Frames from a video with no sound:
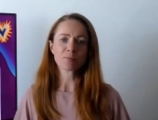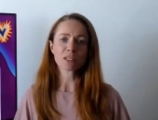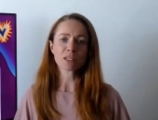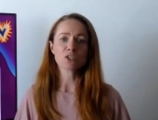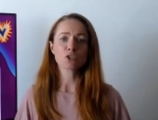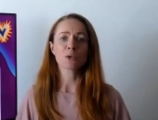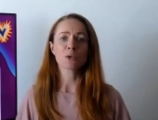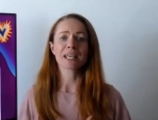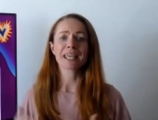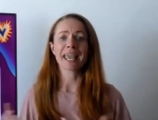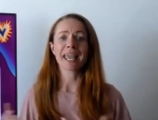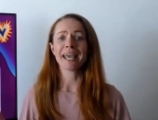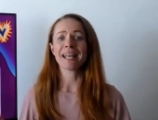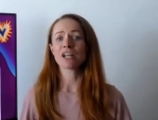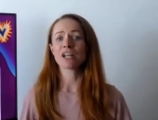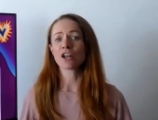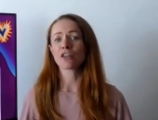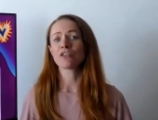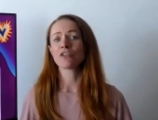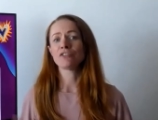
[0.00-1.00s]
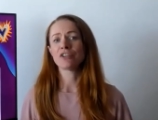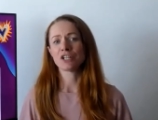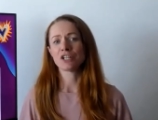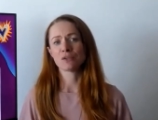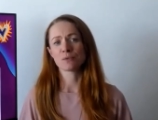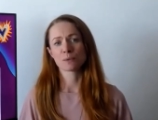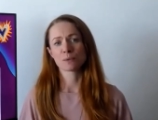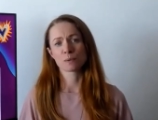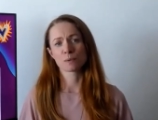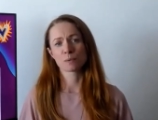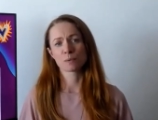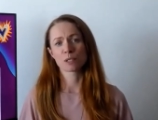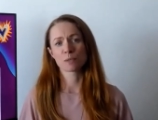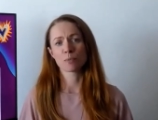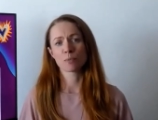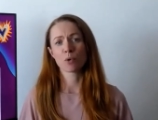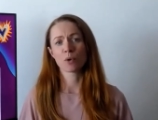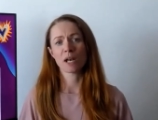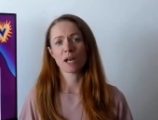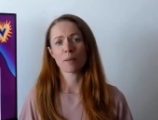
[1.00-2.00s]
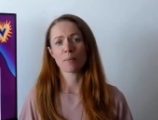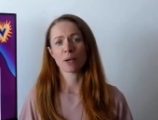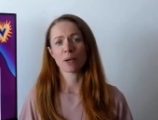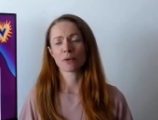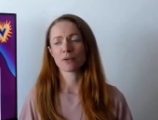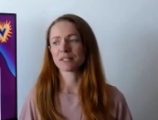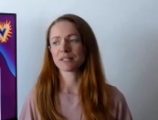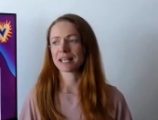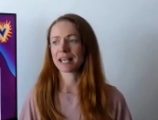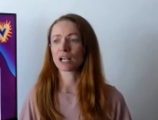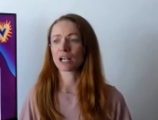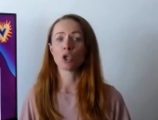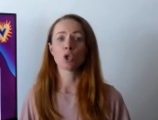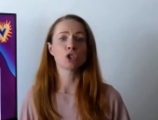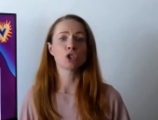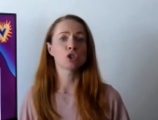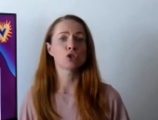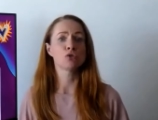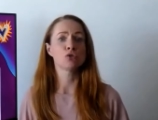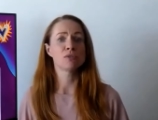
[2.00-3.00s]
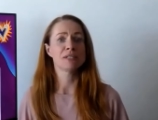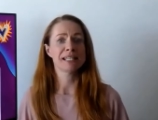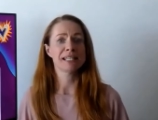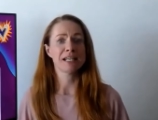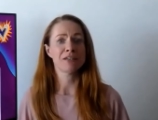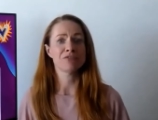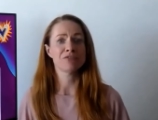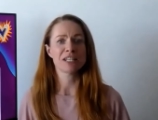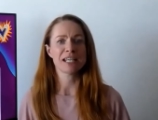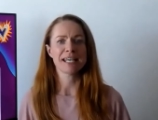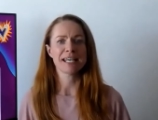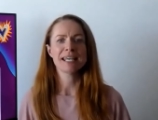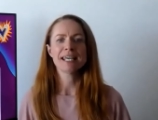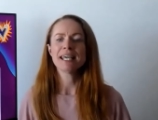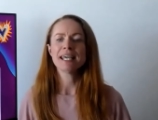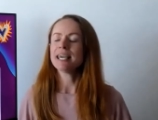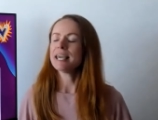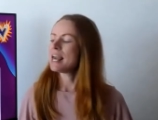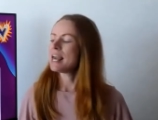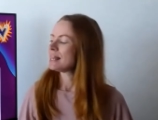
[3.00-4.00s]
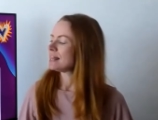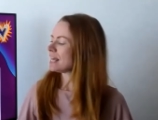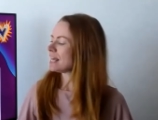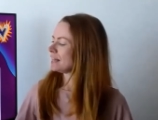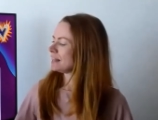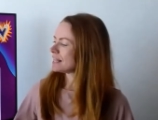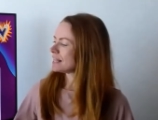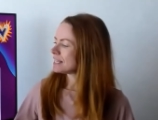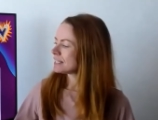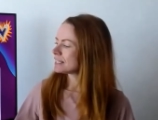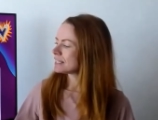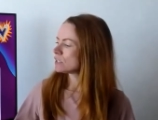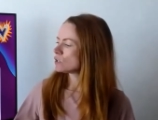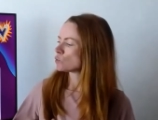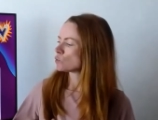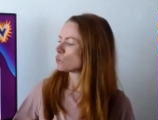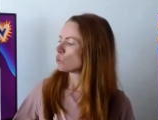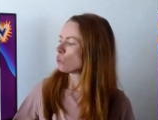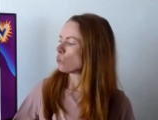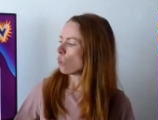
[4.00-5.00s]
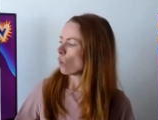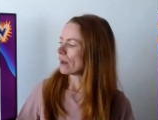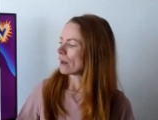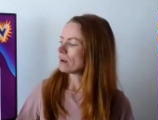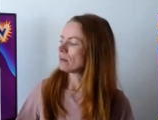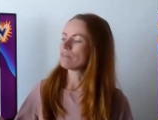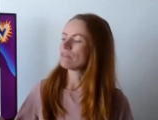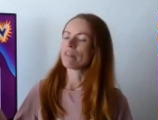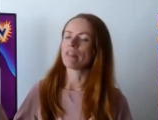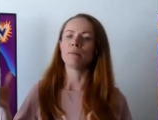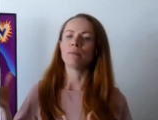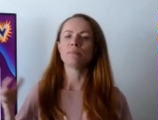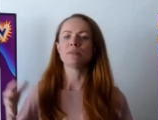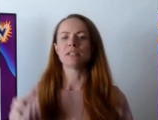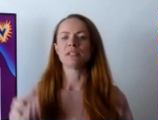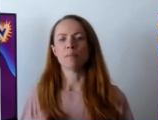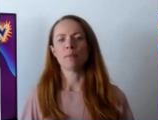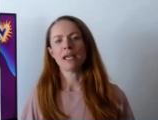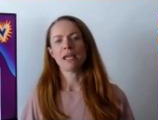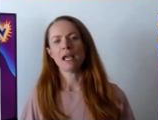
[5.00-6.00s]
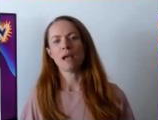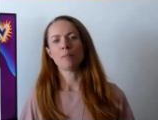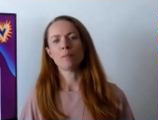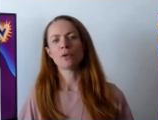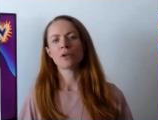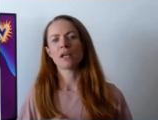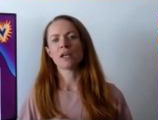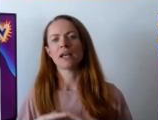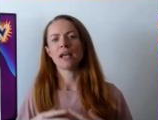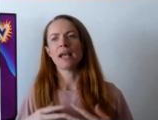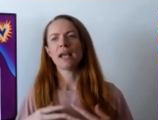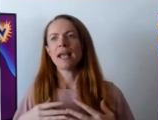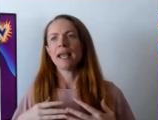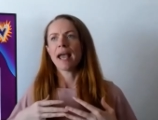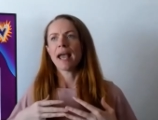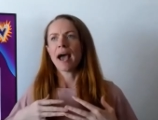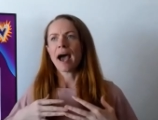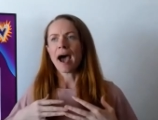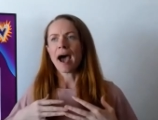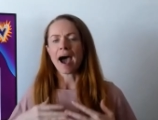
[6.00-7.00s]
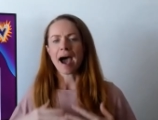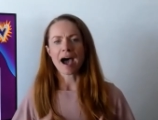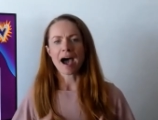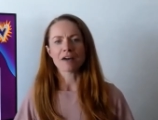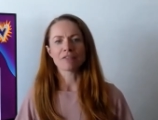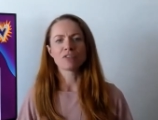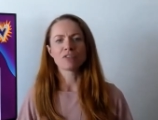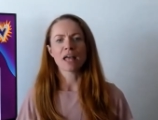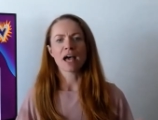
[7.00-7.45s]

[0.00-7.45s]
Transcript: So again, in other videos, we've spoken about psychological safety then this is one of them to be able to have